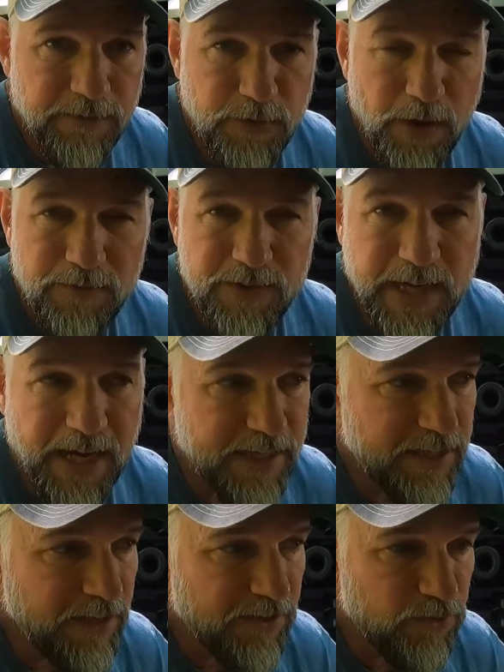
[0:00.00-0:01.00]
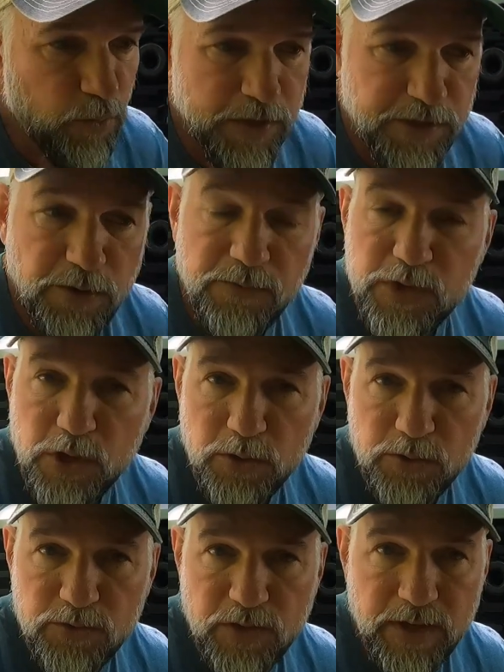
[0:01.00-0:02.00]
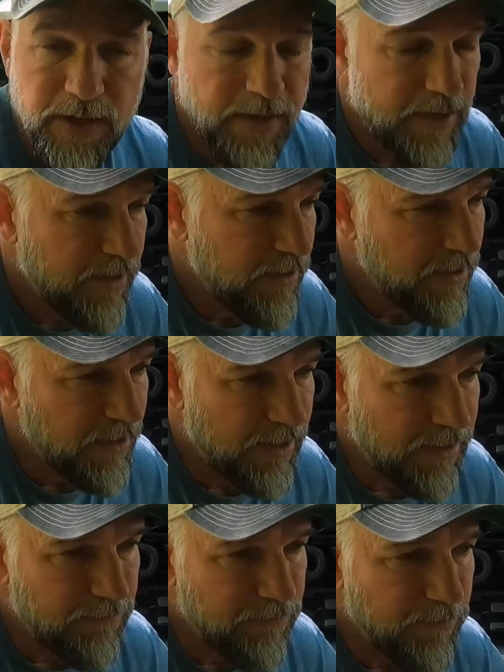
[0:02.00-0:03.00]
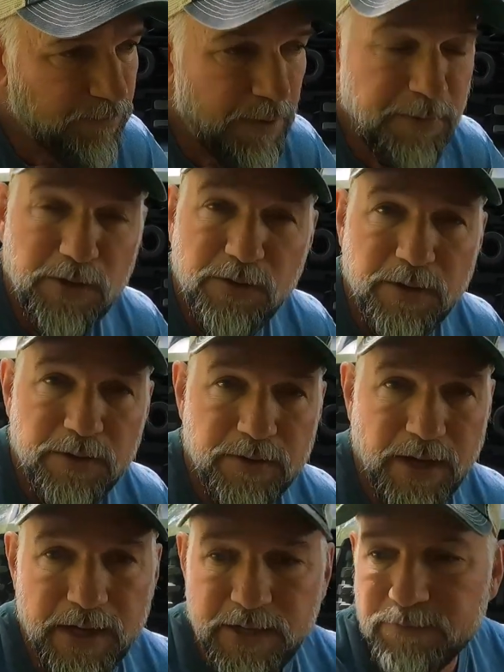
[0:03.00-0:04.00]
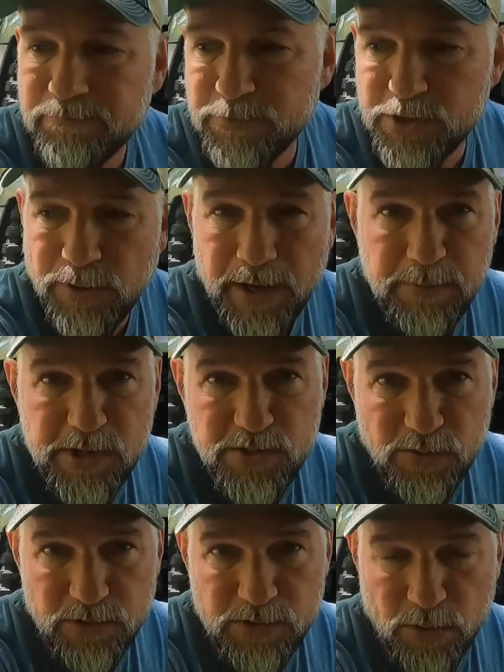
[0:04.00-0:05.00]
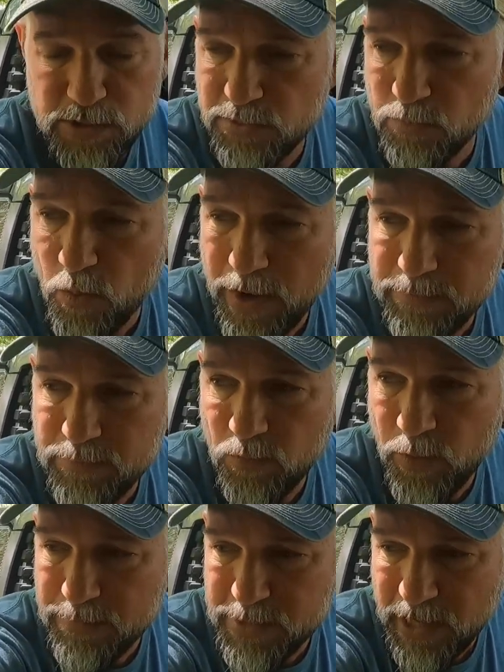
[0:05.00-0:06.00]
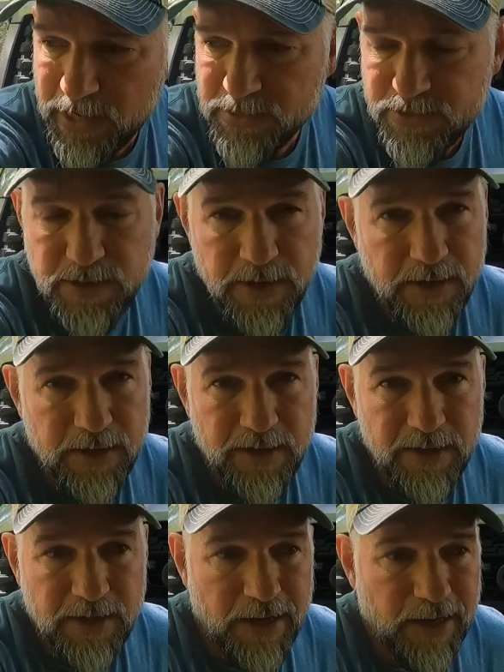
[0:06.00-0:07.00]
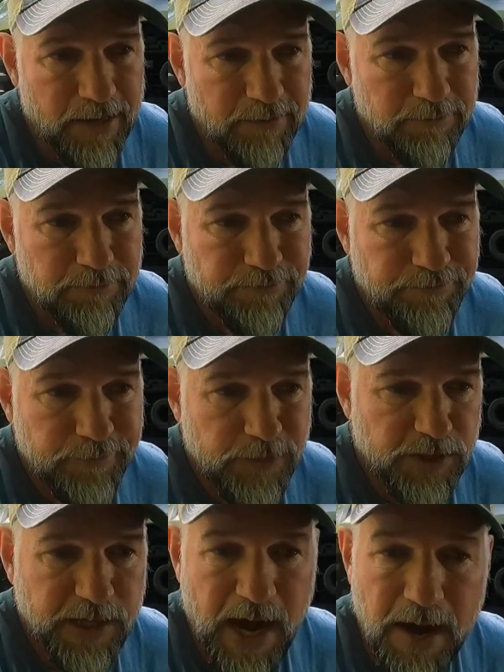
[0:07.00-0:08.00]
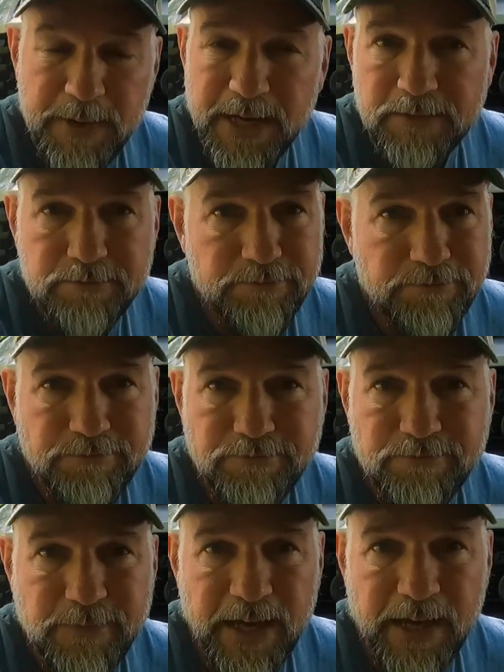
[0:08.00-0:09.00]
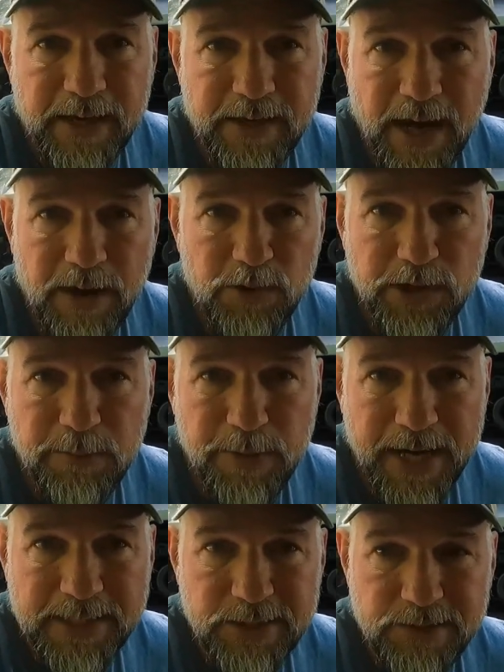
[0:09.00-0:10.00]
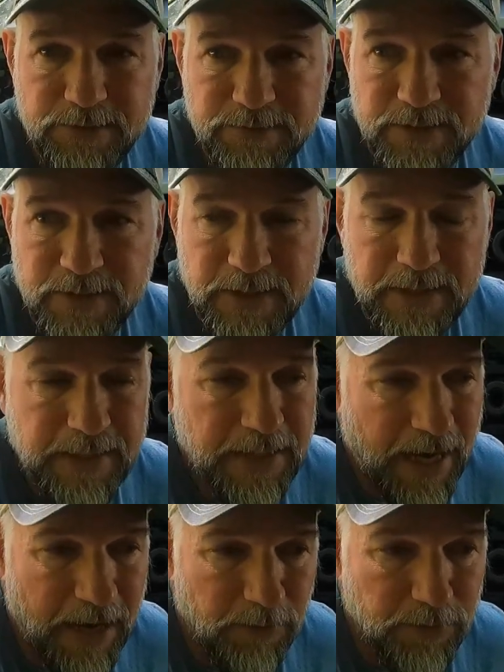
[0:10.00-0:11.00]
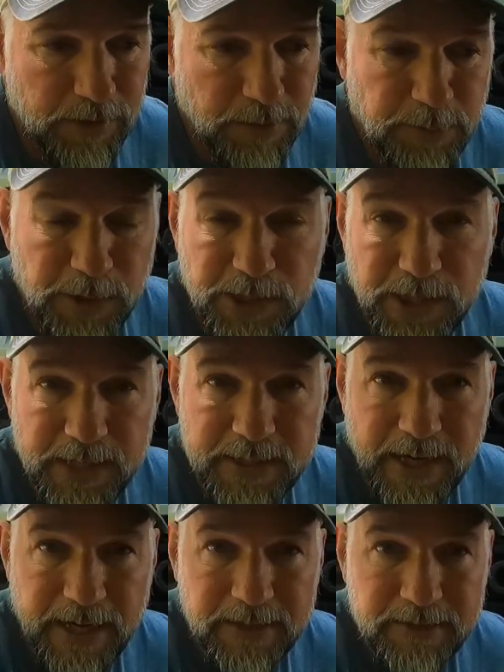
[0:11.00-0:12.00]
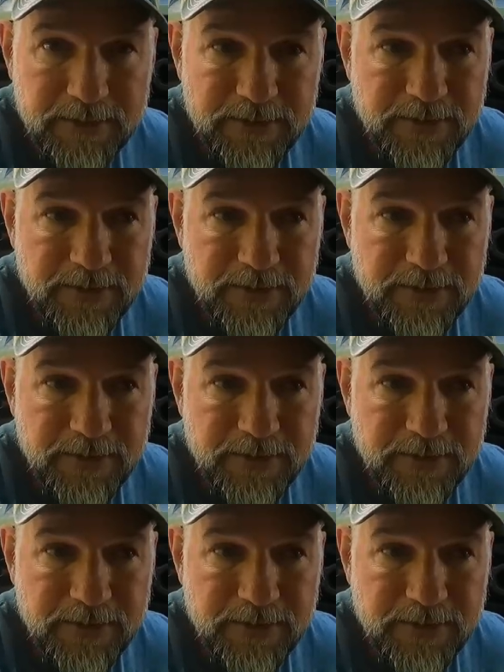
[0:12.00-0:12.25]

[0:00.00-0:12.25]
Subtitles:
If you have any ideas, what you've used, maybe you can direct me towards some websites. Just comment, and I will get back to you. I really appreciate that.